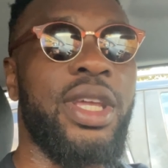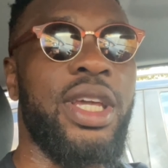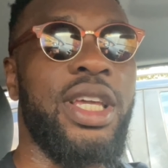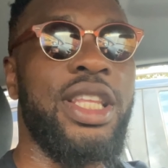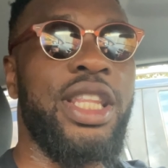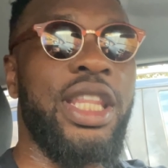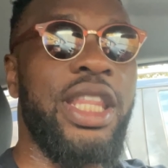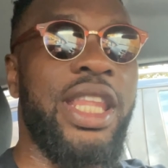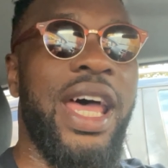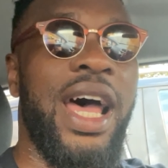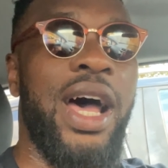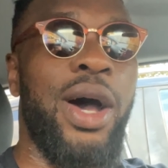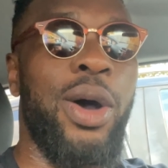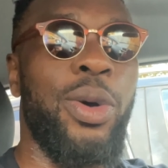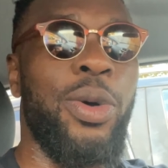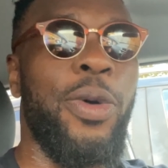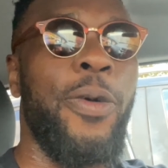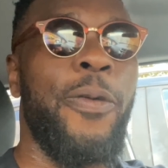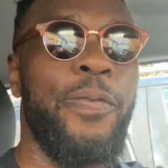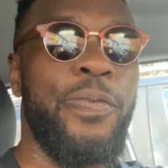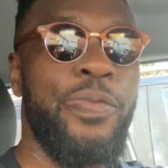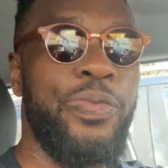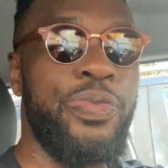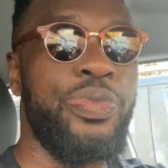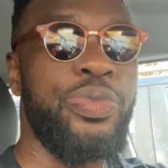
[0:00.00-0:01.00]
Now
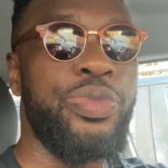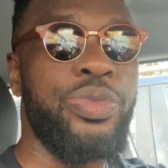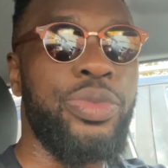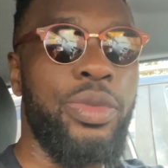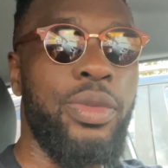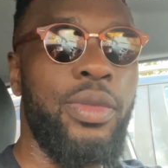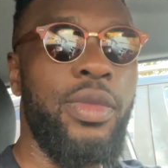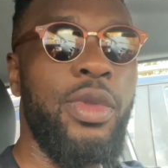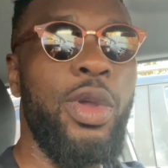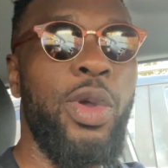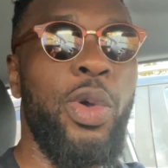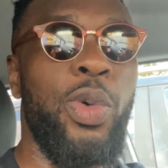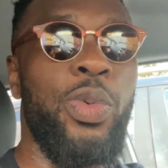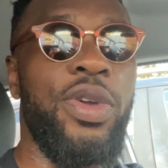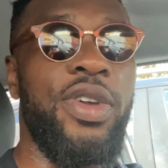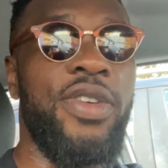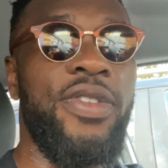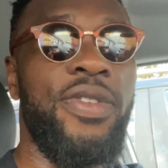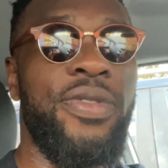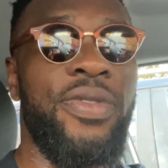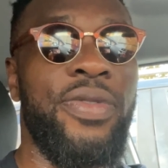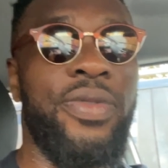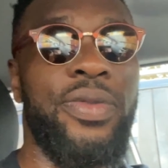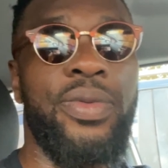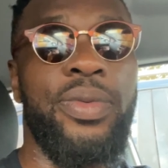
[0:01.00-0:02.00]

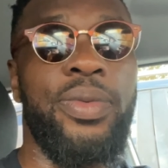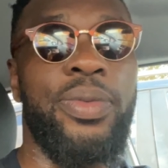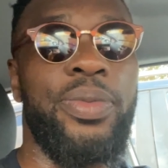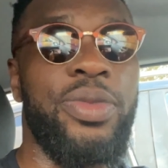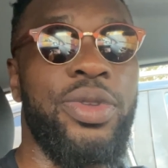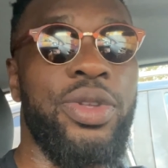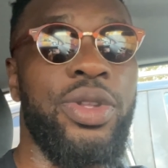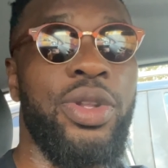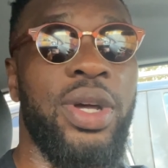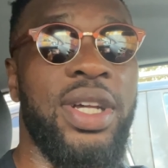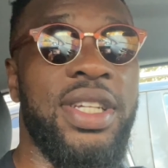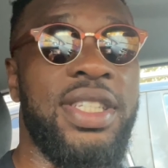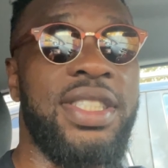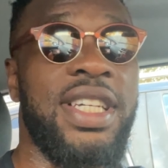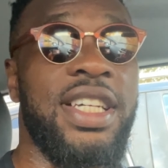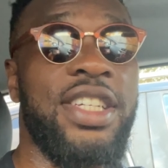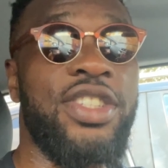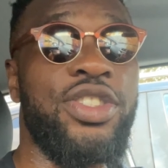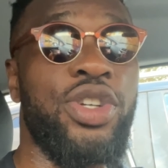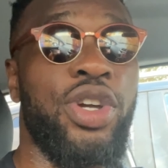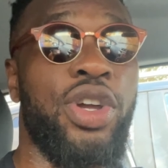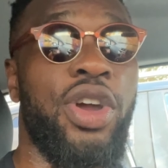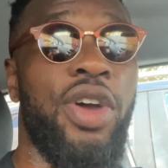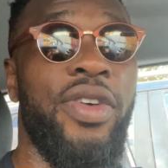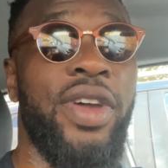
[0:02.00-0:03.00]
we've
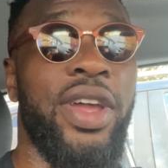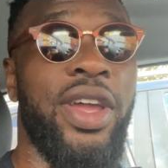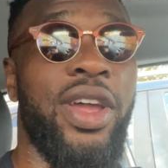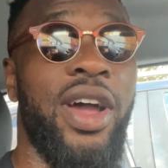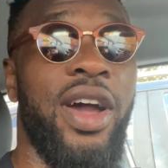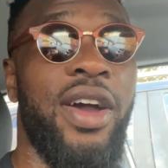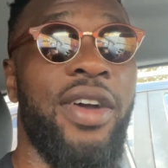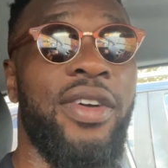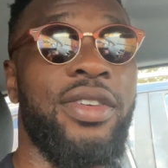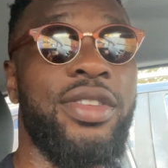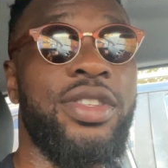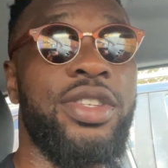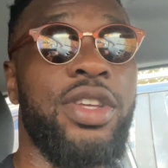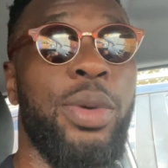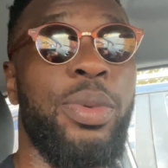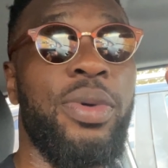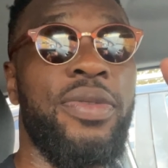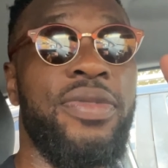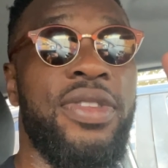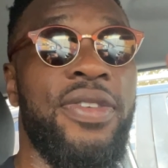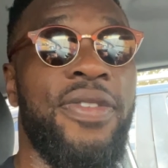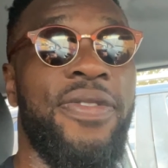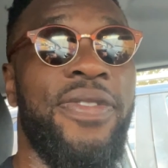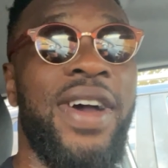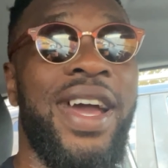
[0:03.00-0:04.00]
assessed your current character, we've
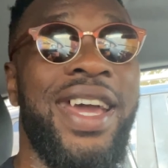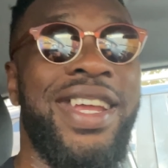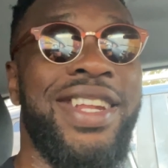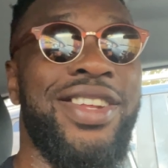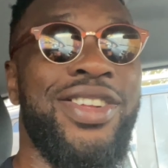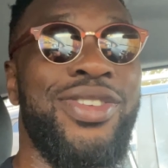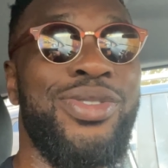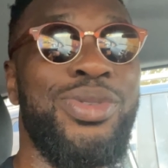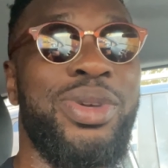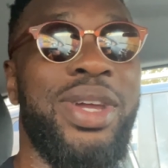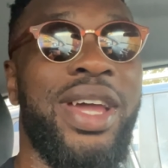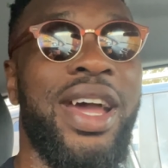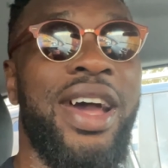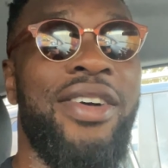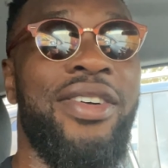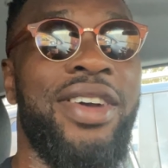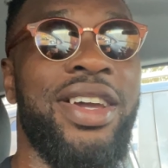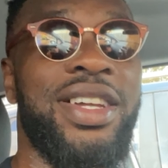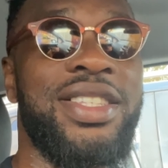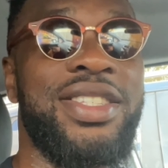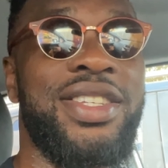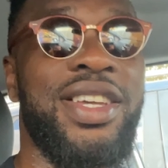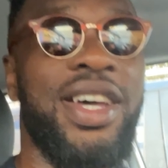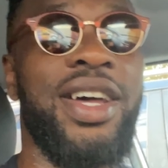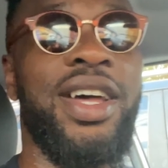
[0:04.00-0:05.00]
defined a new
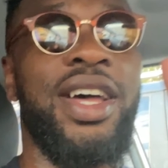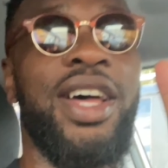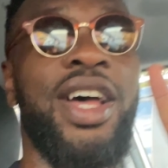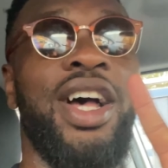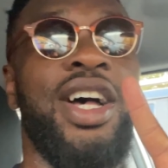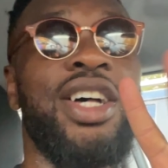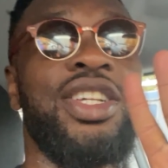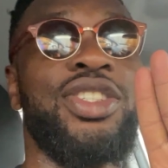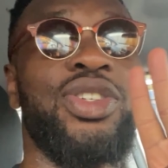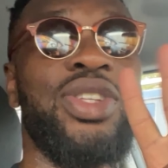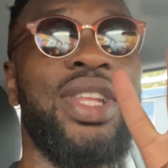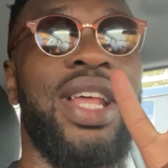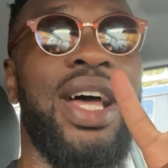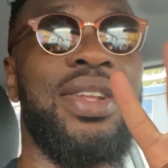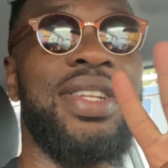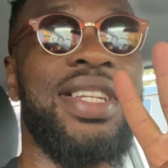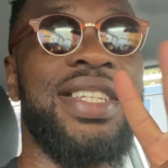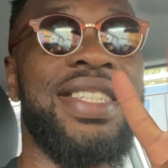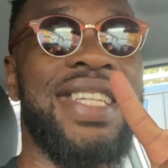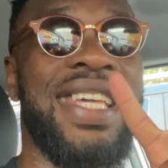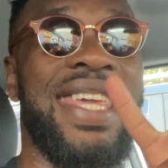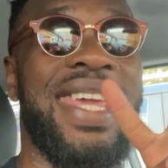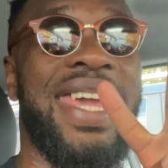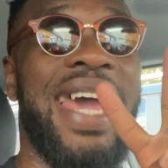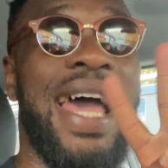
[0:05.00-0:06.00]
character. So now
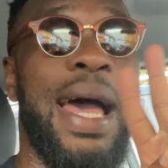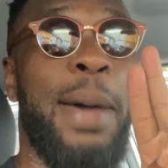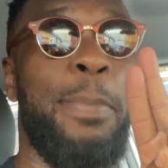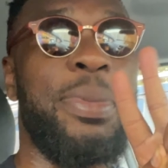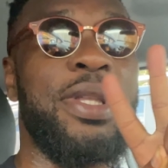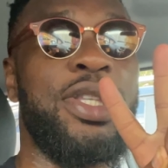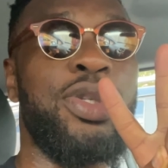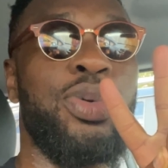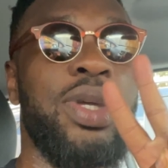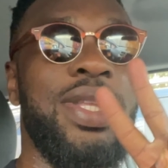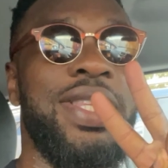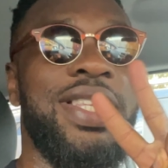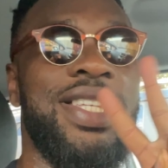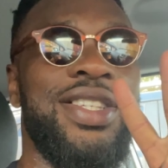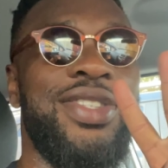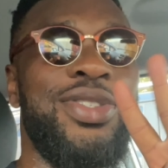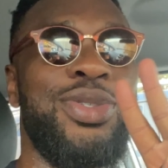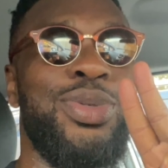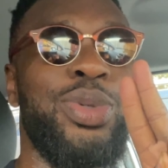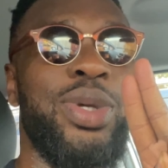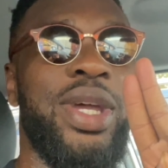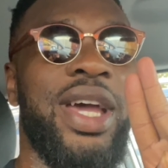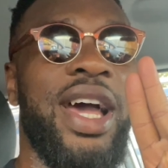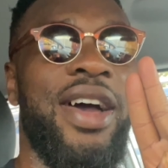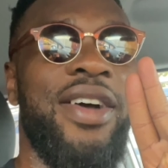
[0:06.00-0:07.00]
there's a gap between these
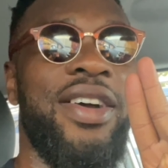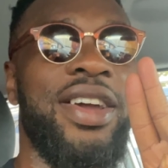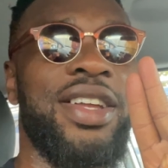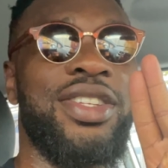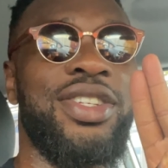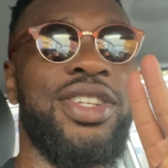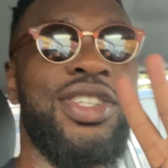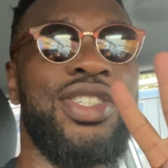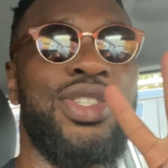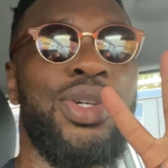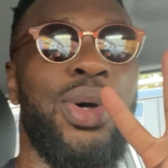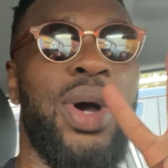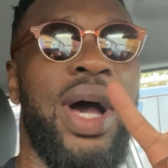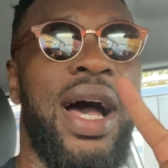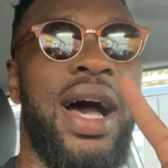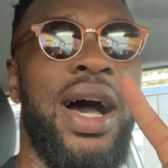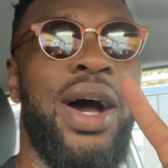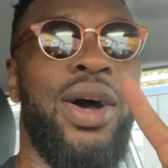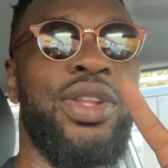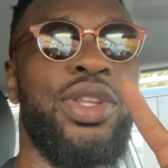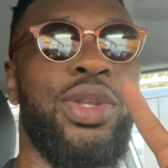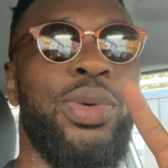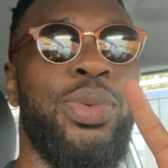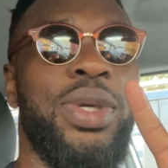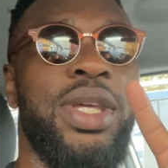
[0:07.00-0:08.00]
two characters. So
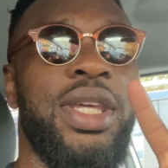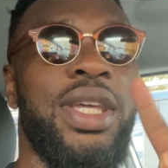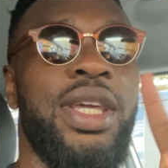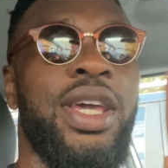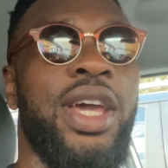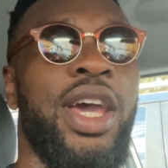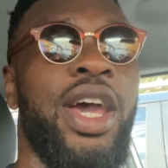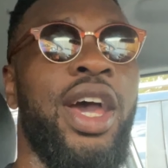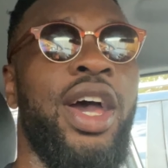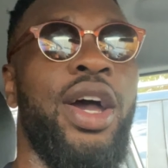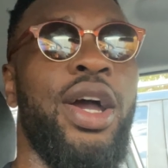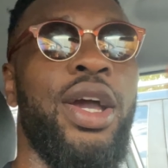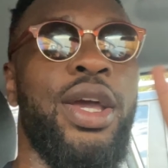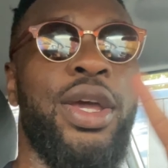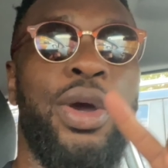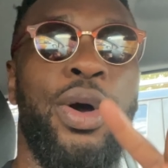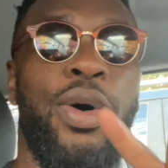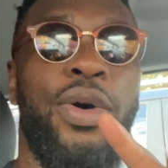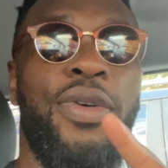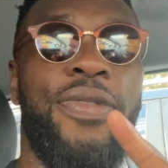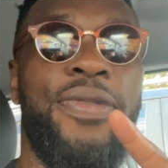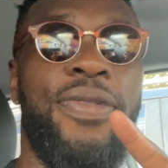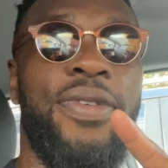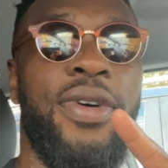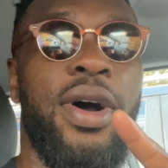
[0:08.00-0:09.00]
how do we
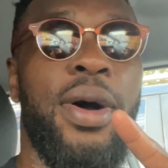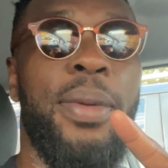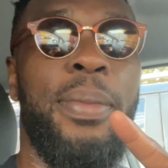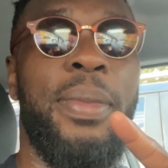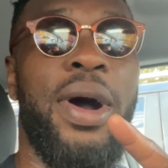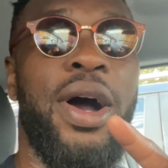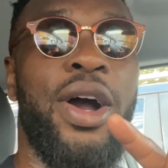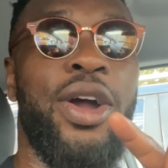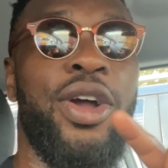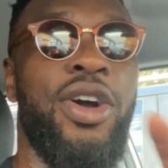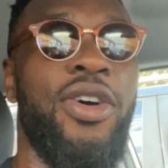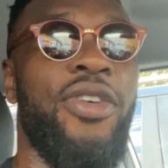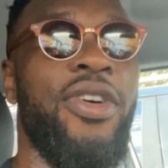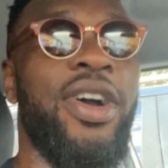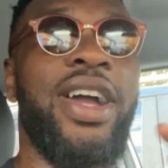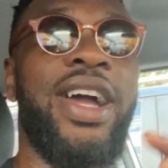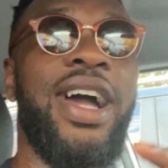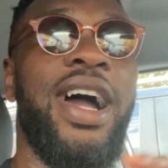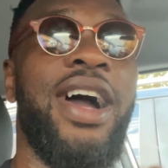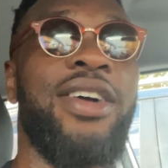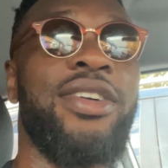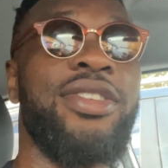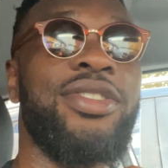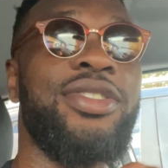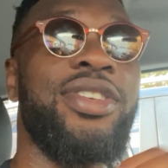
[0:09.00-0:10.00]
go from our current
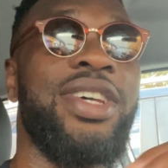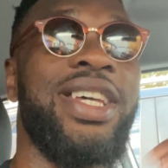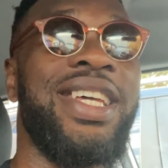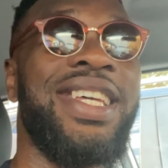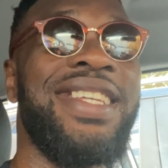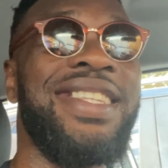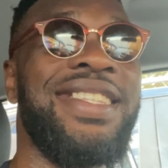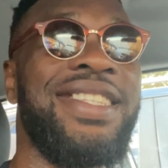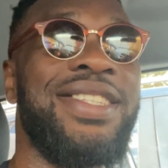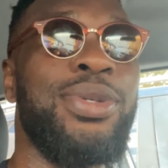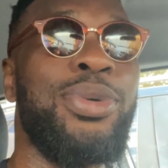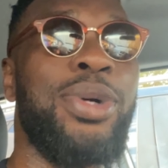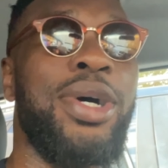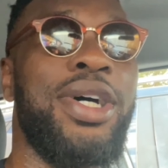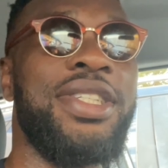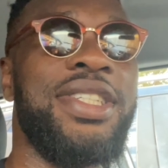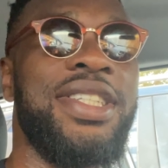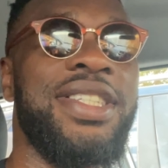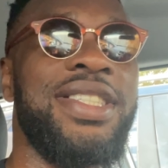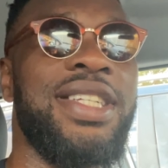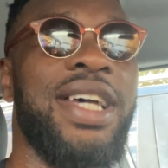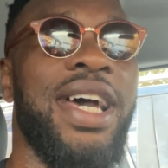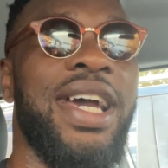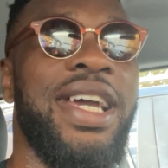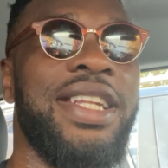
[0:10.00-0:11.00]
character into our
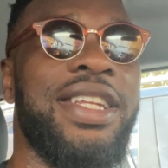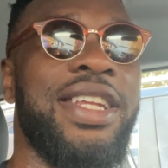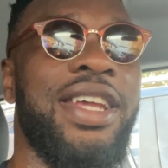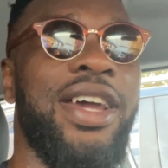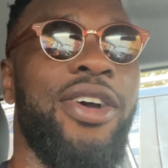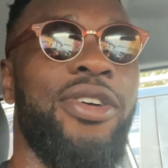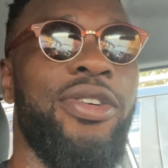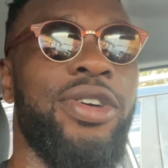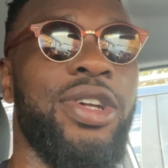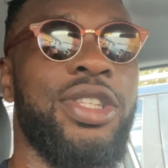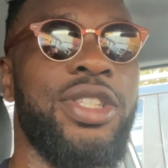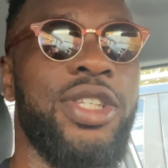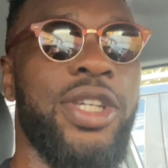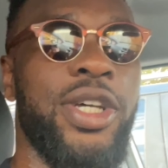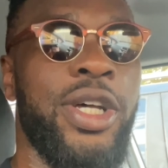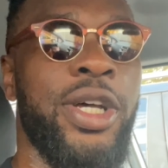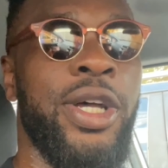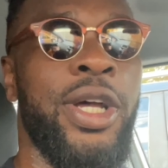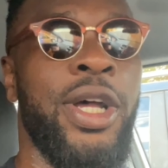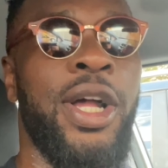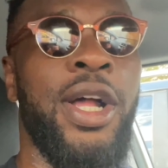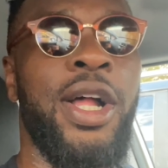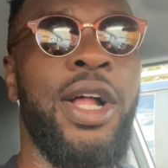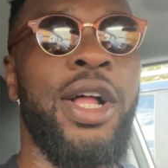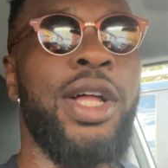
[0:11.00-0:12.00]
desired character?
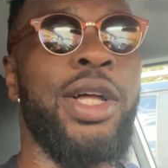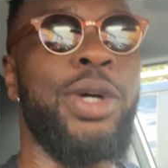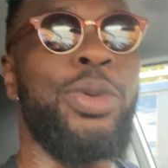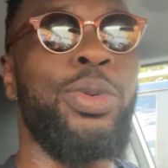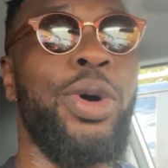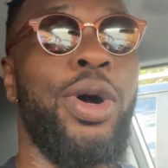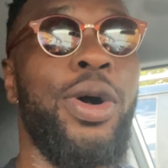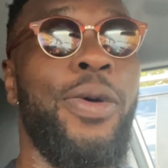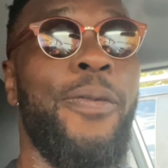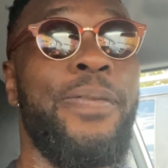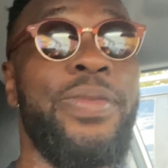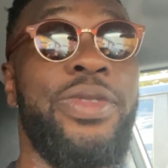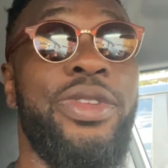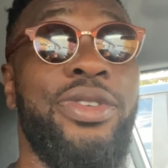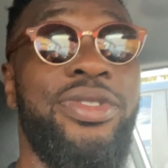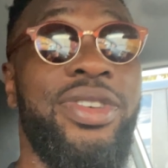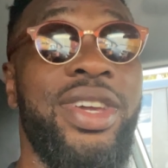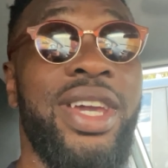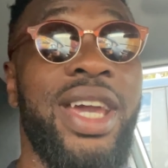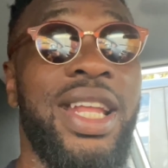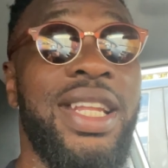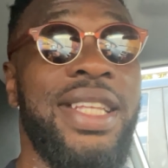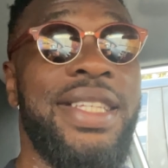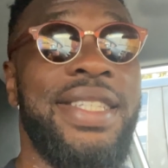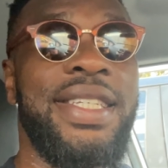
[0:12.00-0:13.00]
Well, the
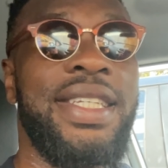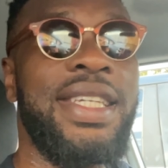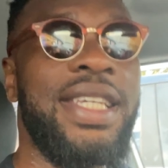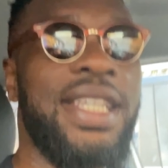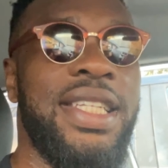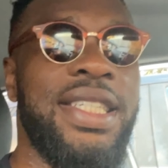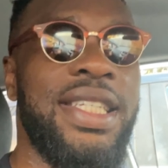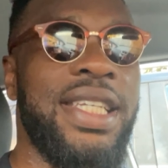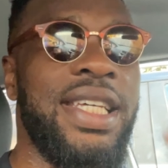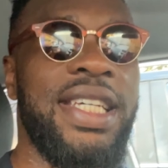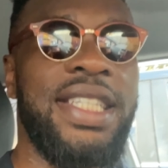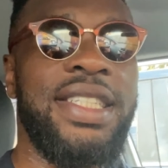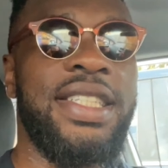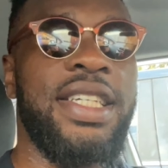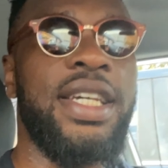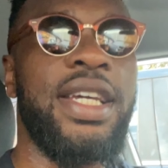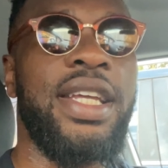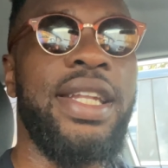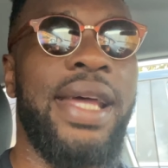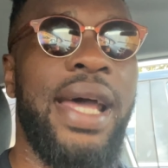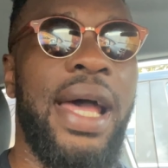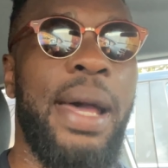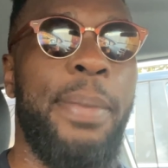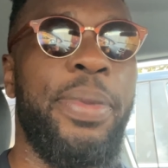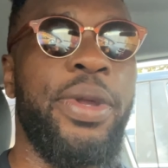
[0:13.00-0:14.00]
reality is, it isn't going
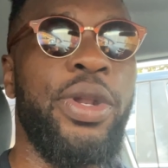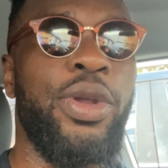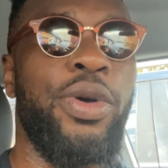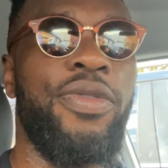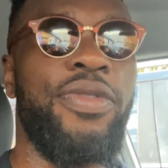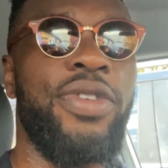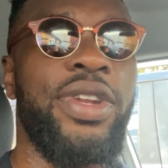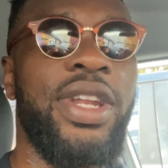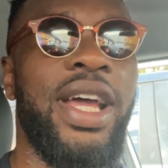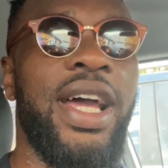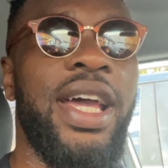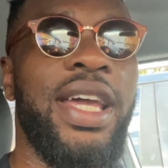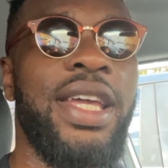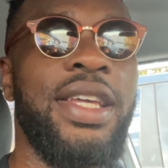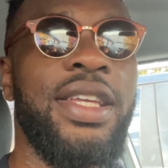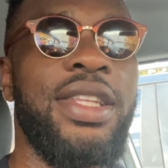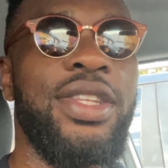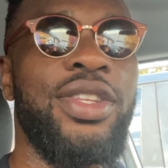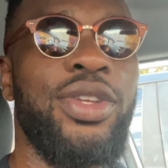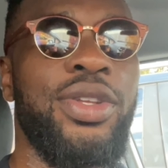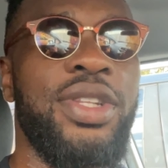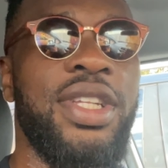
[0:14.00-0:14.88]
to happen overnight.